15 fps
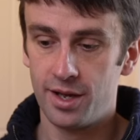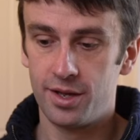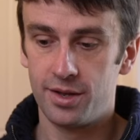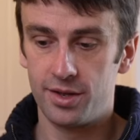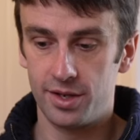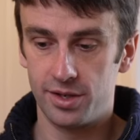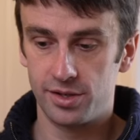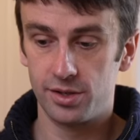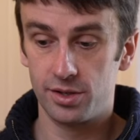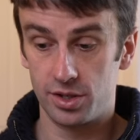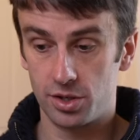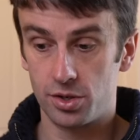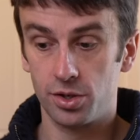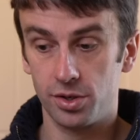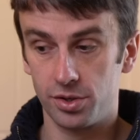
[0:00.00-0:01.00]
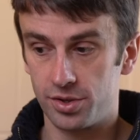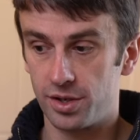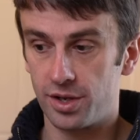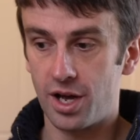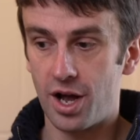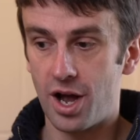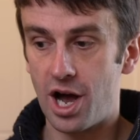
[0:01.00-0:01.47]
the scores
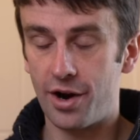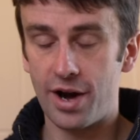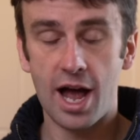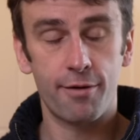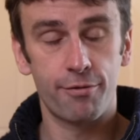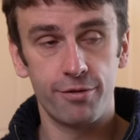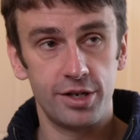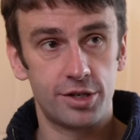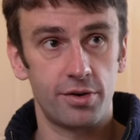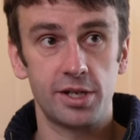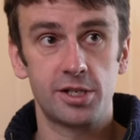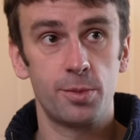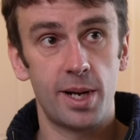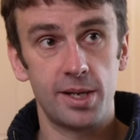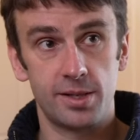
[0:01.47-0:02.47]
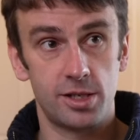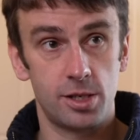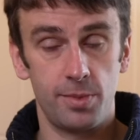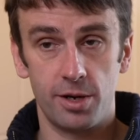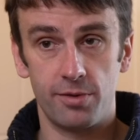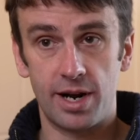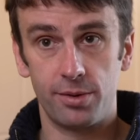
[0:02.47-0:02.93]
on average are estimated to be
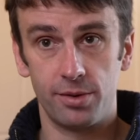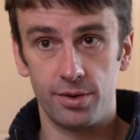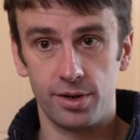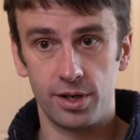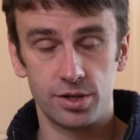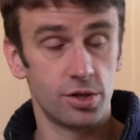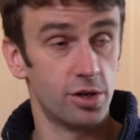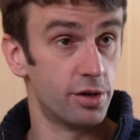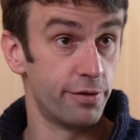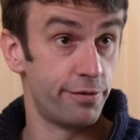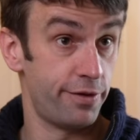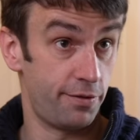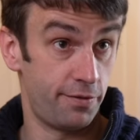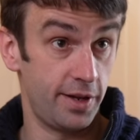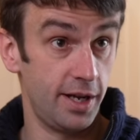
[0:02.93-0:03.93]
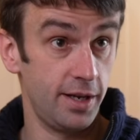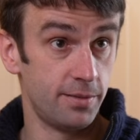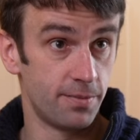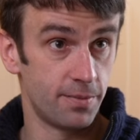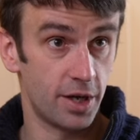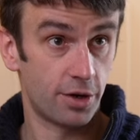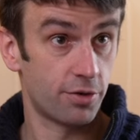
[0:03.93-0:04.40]
around a score of 15
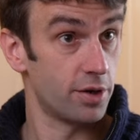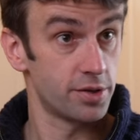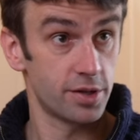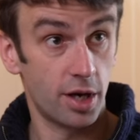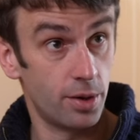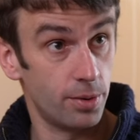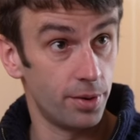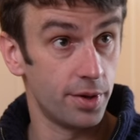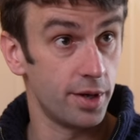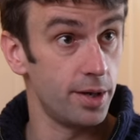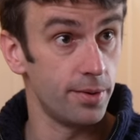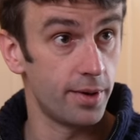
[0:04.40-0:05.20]
across the whole of the UK.